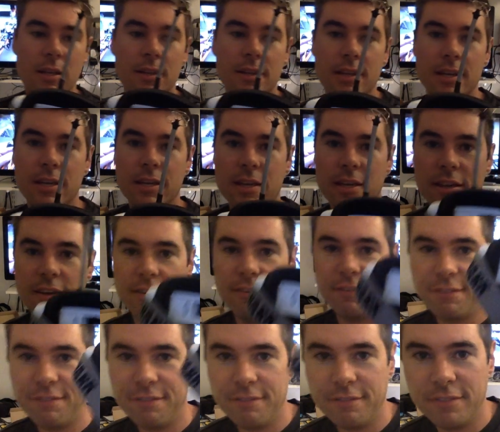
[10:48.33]
the
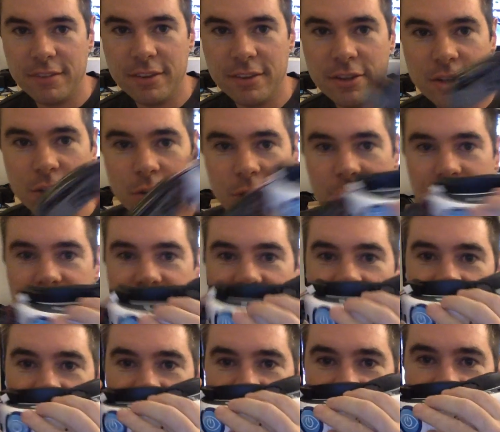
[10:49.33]
new
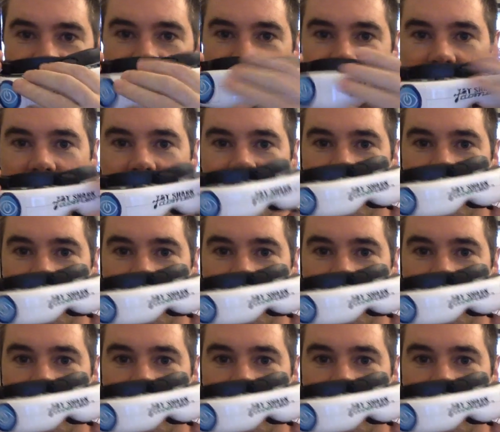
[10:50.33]
Fat Shark